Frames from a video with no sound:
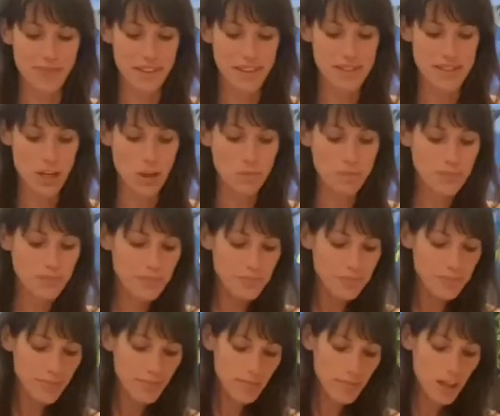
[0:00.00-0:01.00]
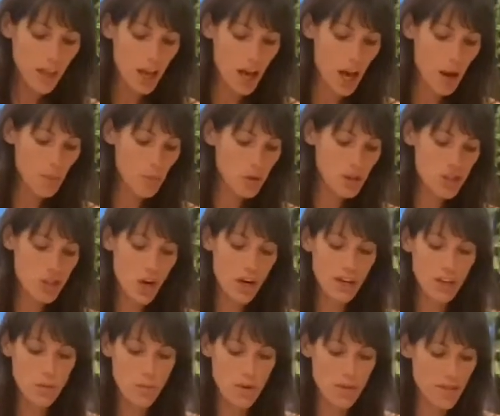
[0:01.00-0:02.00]
So we're
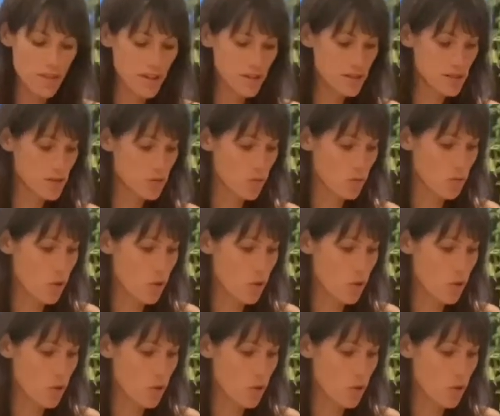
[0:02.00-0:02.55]
starting with this